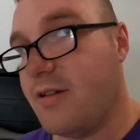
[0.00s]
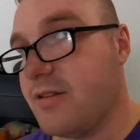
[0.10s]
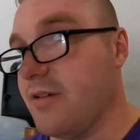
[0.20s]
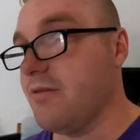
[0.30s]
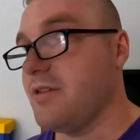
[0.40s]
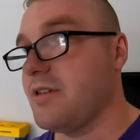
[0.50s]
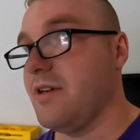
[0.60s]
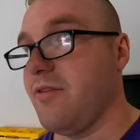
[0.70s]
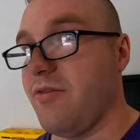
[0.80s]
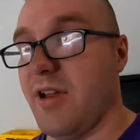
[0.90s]
So we're just
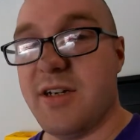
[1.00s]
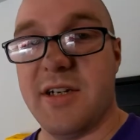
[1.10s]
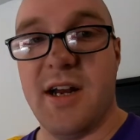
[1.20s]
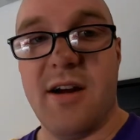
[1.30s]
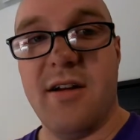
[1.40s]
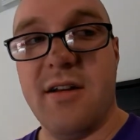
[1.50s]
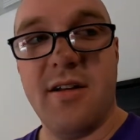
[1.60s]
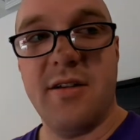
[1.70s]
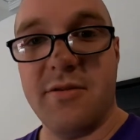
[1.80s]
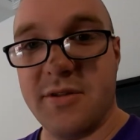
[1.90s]
gonna flush it out
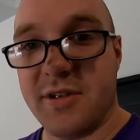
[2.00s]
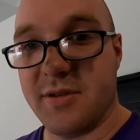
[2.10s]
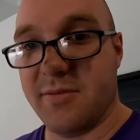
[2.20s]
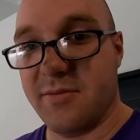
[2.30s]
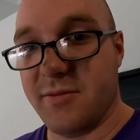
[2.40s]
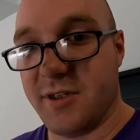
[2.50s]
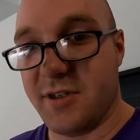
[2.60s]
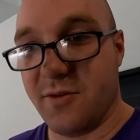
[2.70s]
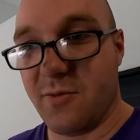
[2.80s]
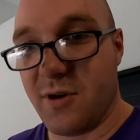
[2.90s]
with some
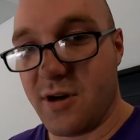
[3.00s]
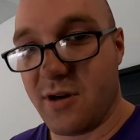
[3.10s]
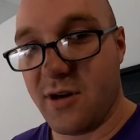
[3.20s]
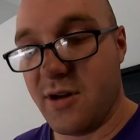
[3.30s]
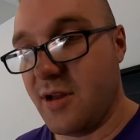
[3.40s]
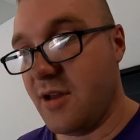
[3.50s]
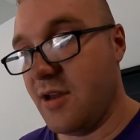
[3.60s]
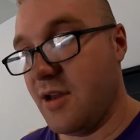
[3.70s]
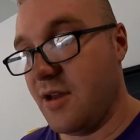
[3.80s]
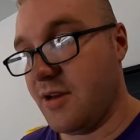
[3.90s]
distilled water.
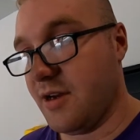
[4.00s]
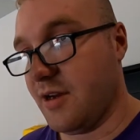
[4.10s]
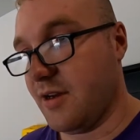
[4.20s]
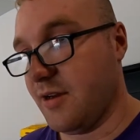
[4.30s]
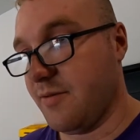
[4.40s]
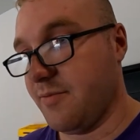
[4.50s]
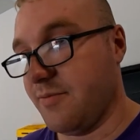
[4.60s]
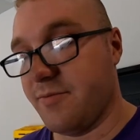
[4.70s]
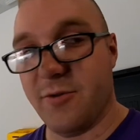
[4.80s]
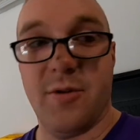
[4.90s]
Or
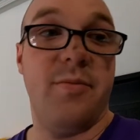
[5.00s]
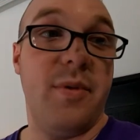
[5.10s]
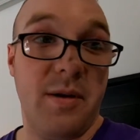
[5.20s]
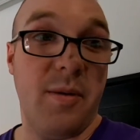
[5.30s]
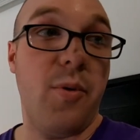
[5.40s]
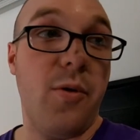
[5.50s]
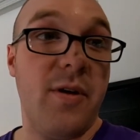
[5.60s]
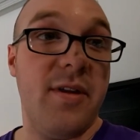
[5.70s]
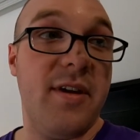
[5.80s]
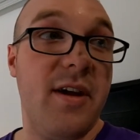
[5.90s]
I'm gonna
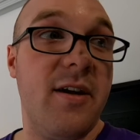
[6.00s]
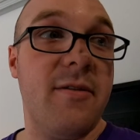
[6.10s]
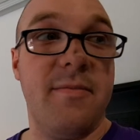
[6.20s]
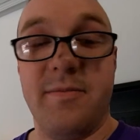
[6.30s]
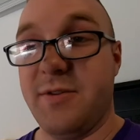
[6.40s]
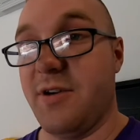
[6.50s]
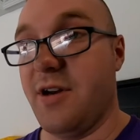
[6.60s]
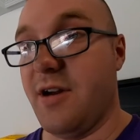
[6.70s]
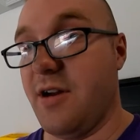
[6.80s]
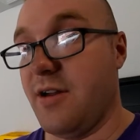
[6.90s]
pour it in there, turn
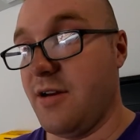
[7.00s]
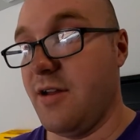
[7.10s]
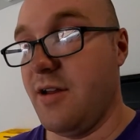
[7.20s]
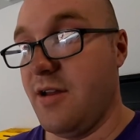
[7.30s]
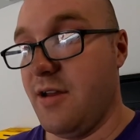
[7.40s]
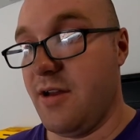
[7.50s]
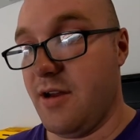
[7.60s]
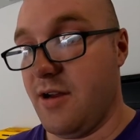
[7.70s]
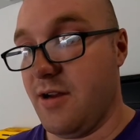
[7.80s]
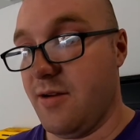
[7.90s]
it on,
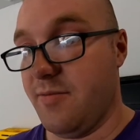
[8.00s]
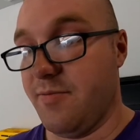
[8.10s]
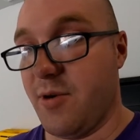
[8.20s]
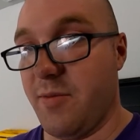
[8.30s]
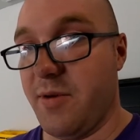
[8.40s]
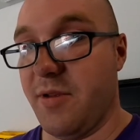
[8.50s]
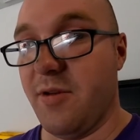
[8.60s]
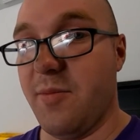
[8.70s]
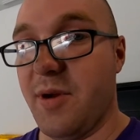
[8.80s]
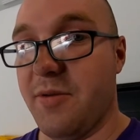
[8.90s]
burp it a
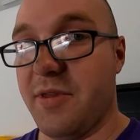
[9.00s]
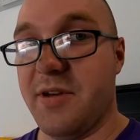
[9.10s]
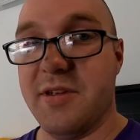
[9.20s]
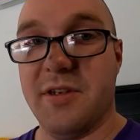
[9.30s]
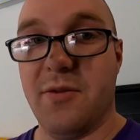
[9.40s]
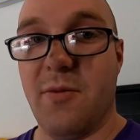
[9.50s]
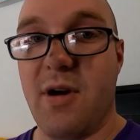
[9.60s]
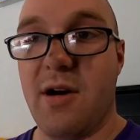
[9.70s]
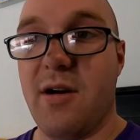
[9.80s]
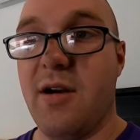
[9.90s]
little bit with the distilled
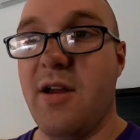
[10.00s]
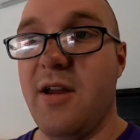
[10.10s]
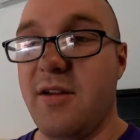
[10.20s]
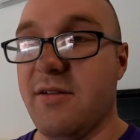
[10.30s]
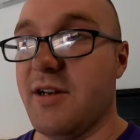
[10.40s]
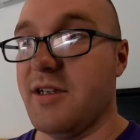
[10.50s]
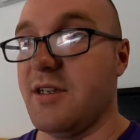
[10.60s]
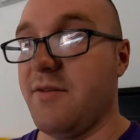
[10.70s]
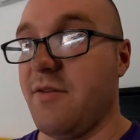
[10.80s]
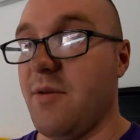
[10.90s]
water, let it
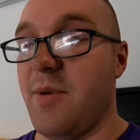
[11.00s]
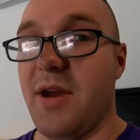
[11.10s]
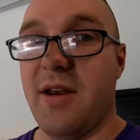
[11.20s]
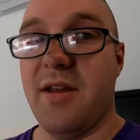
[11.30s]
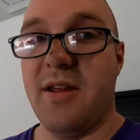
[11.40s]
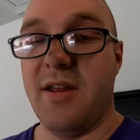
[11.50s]
sit for a bit,